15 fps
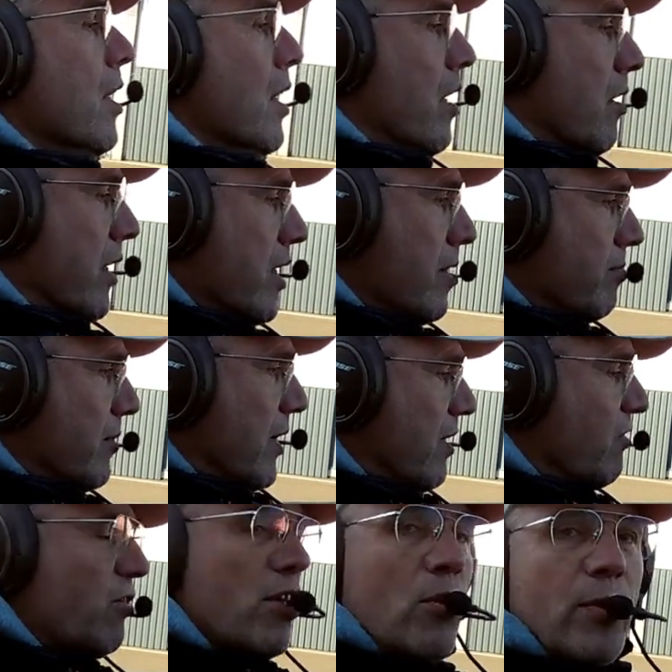Okay,
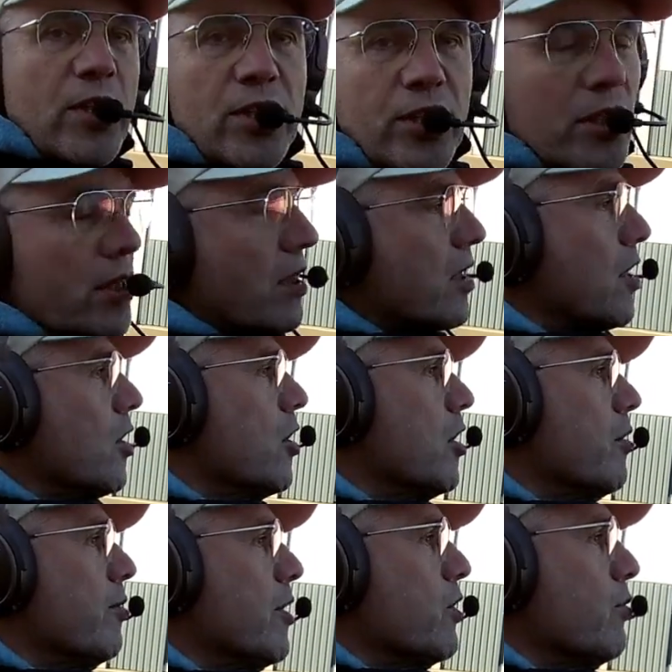let's see which
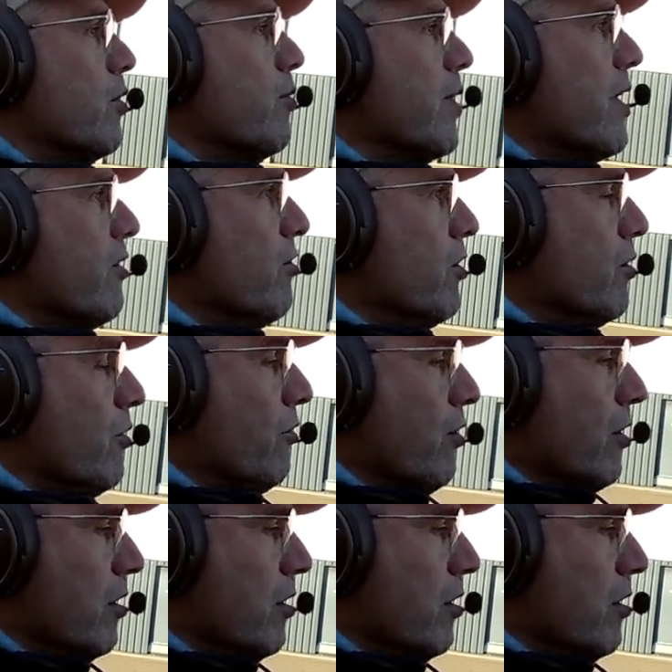runway is in use.